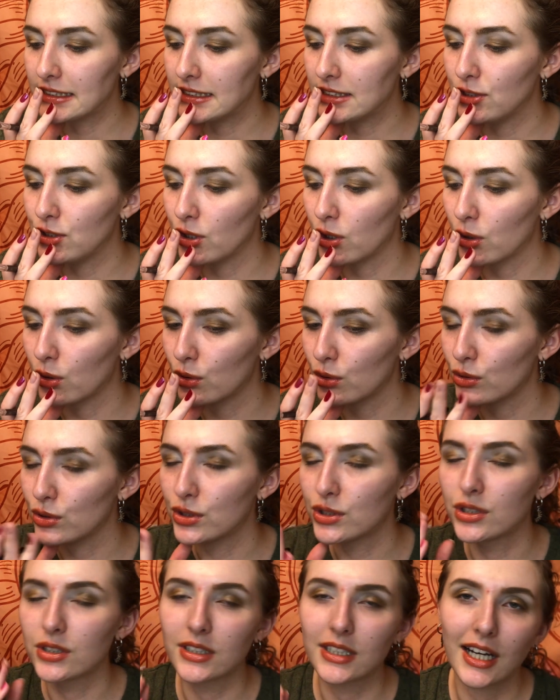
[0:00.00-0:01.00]

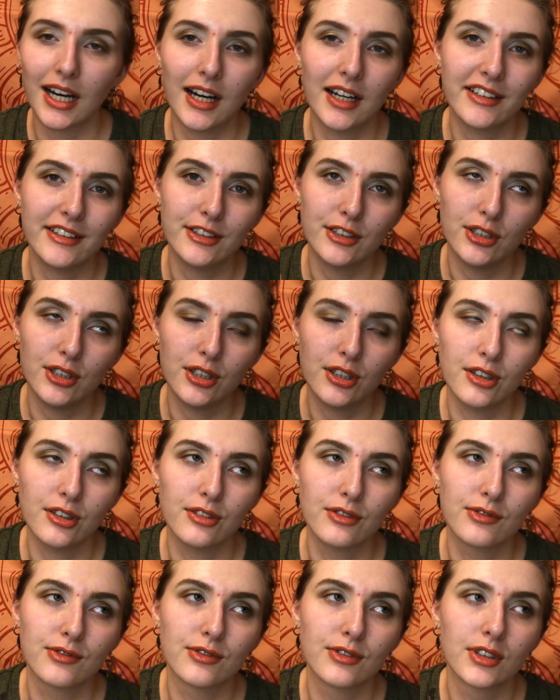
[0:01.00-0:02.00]
those kind
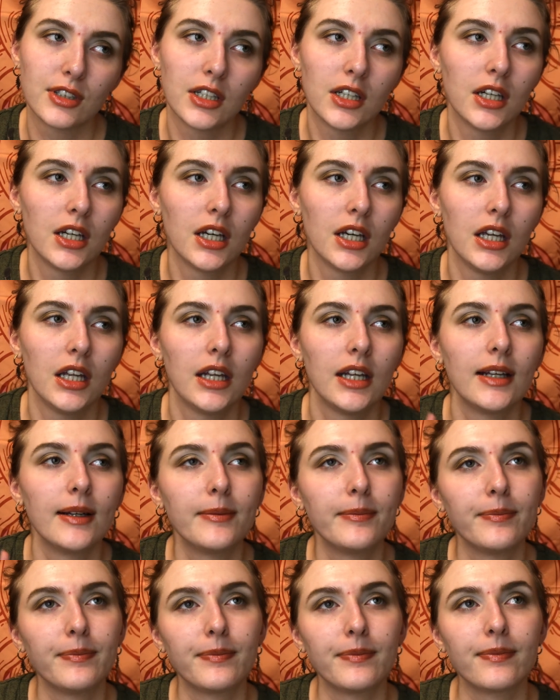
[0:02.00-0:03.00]
of,
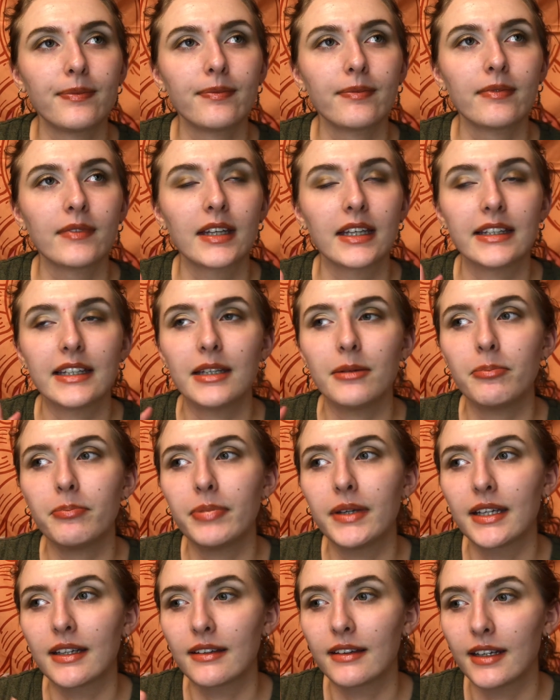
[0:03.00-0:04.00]
they
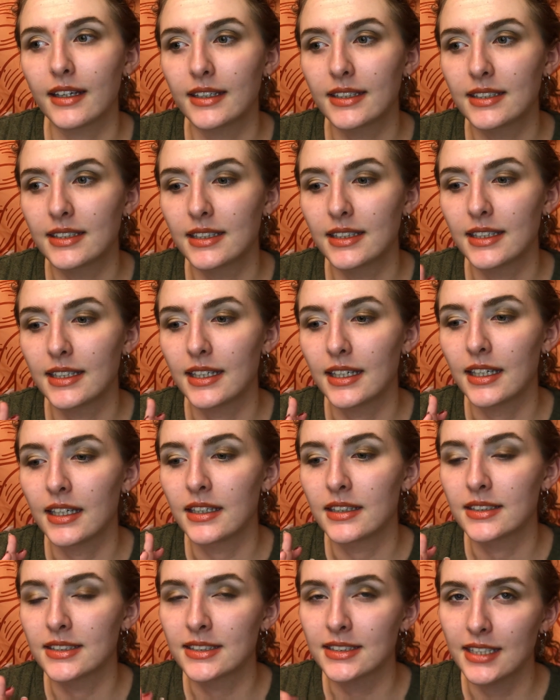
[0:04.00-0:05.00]
pick nicely
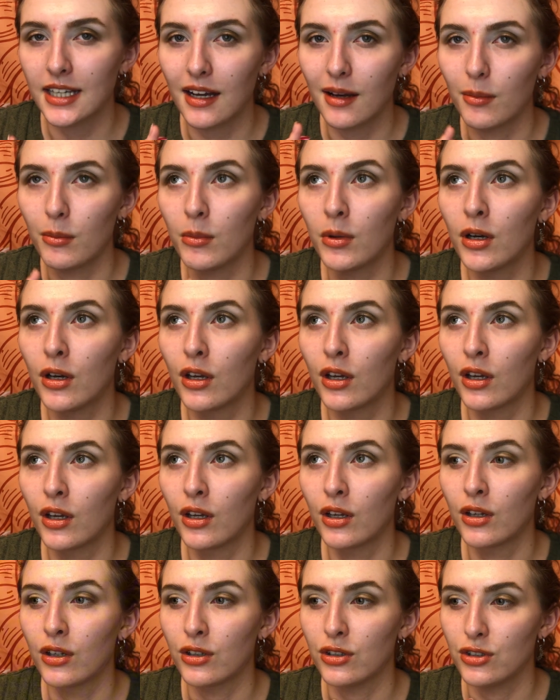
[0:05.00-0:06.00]
some
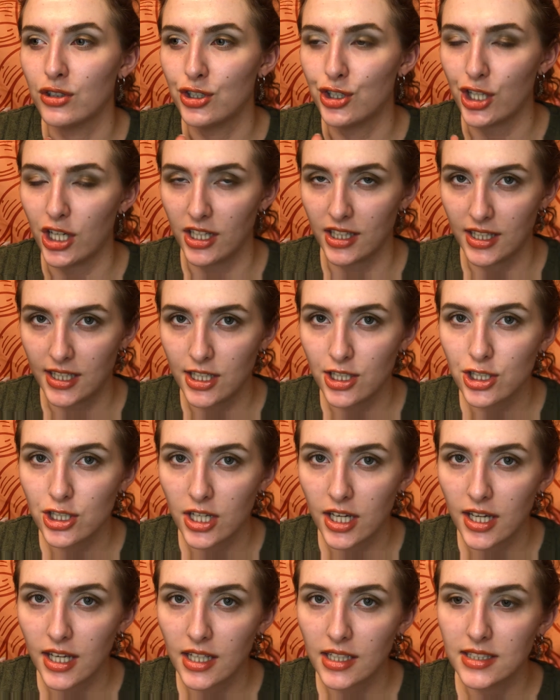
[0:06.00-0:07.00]
jelly
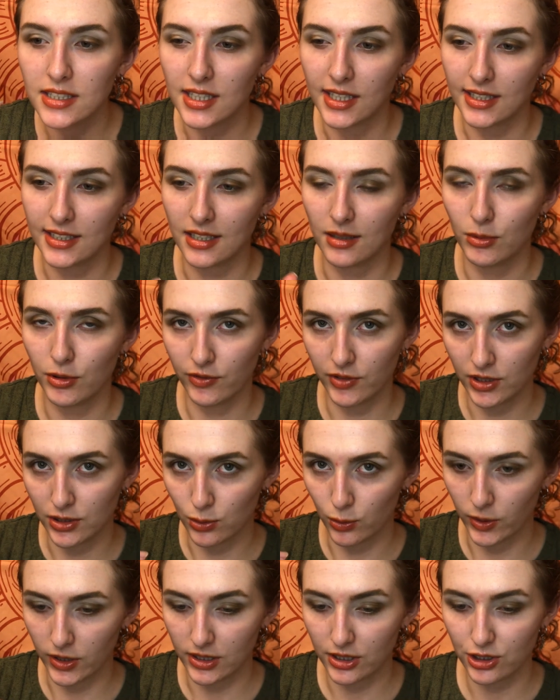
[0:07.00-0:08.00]
shades, like some of these
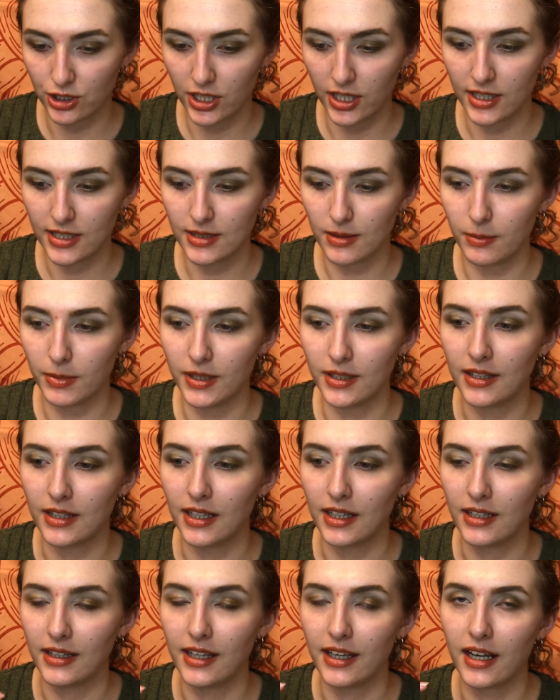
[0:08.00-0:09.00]
wet shades, but
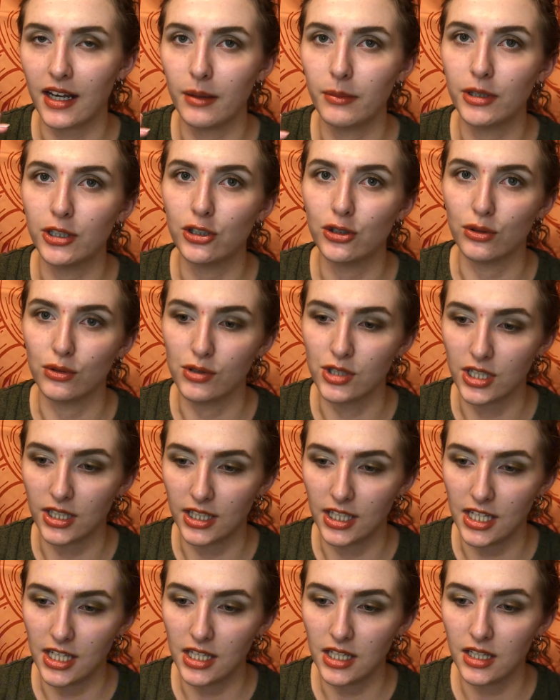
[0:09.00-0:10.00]
they can't be too
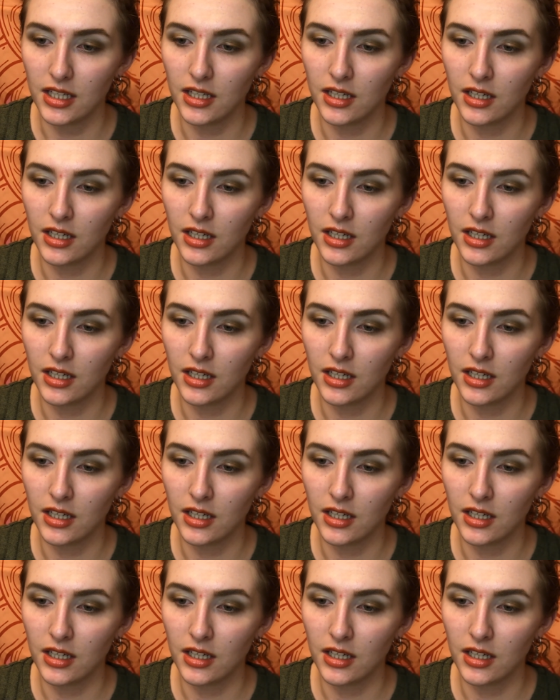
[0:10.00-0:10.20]
jelly.